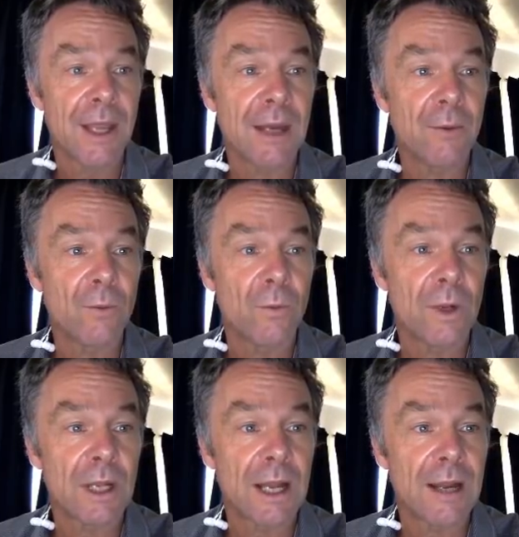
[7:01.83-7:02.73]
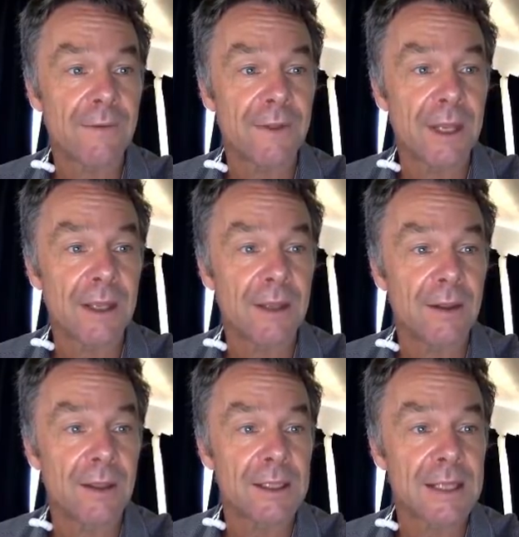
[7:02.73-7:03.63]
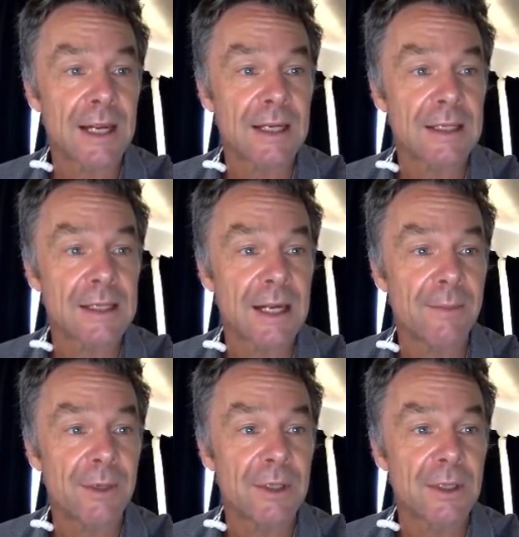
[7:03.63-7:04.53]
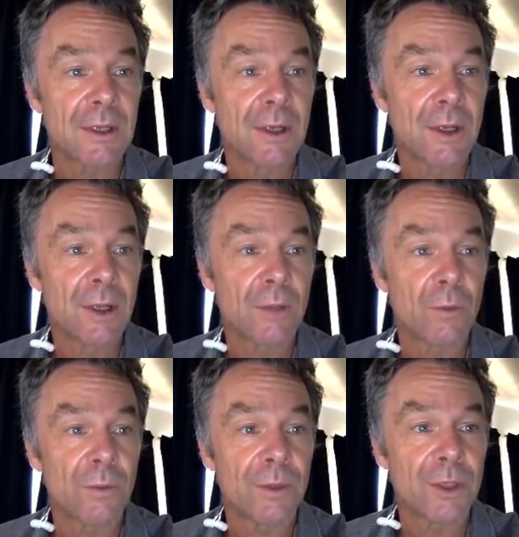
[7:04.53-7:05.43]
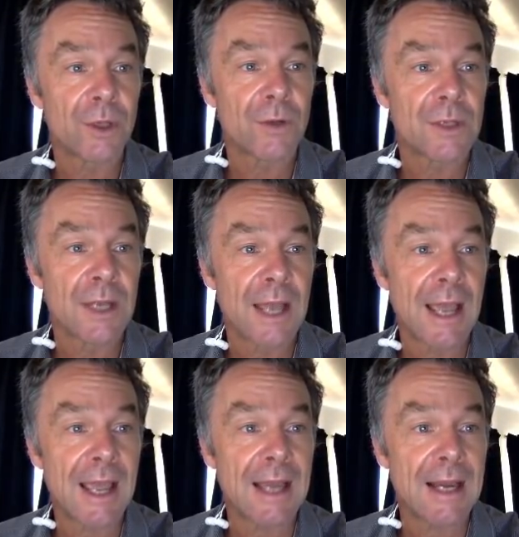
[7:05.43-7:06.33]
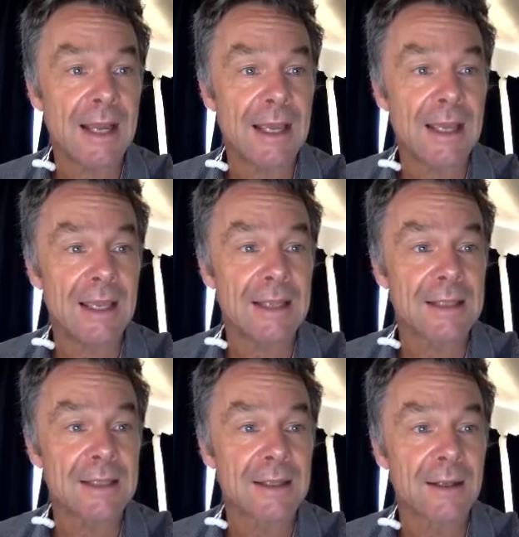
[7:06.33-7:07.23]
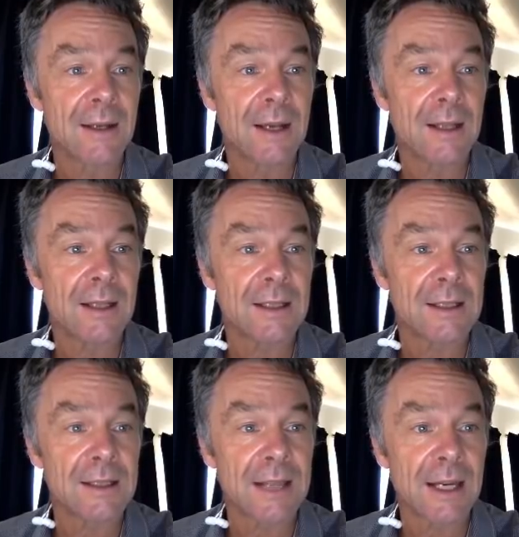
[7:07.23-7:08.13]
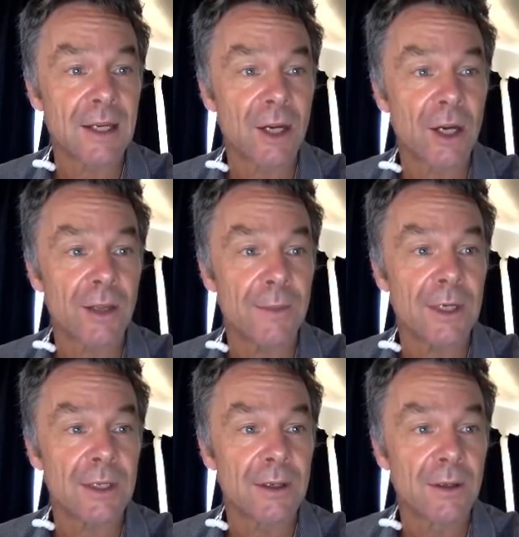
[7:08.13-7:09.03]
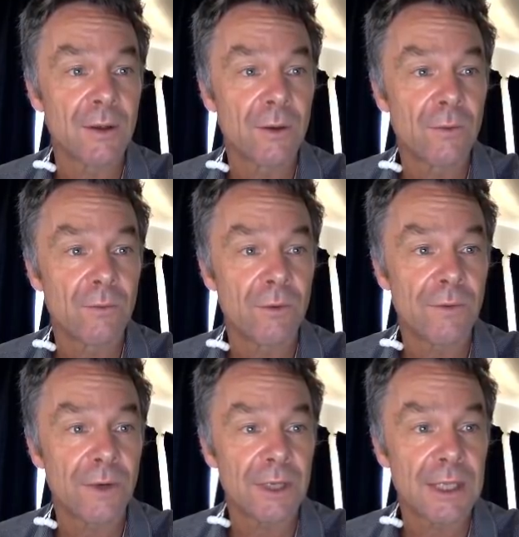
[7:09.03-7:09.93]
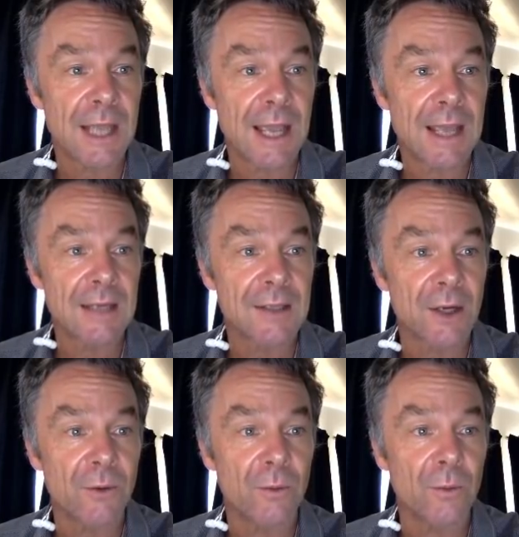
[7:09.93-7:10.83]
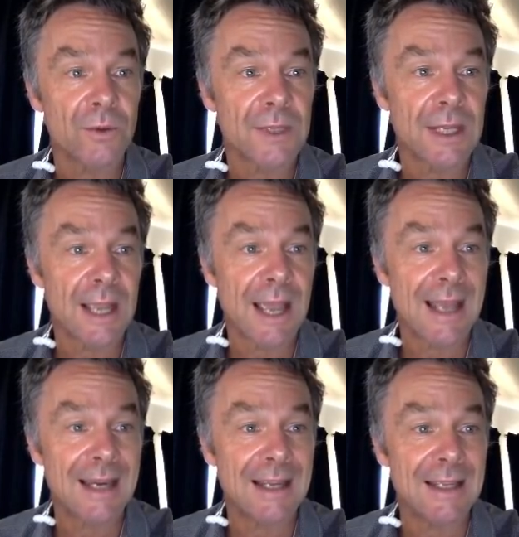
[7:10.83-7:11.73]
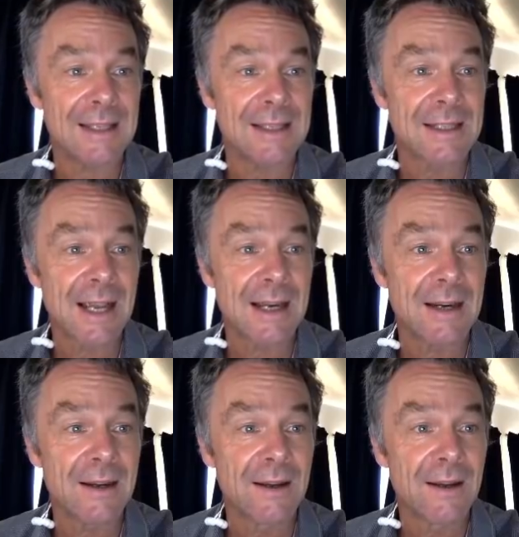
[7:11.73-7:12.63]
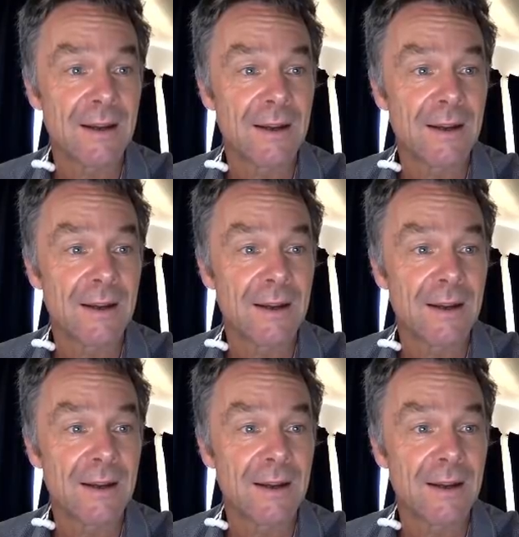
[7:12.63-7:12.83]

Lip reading: Then we'll have the second statement that will produce n is, and then there's a second argument referring to n, so we'll see n is 10.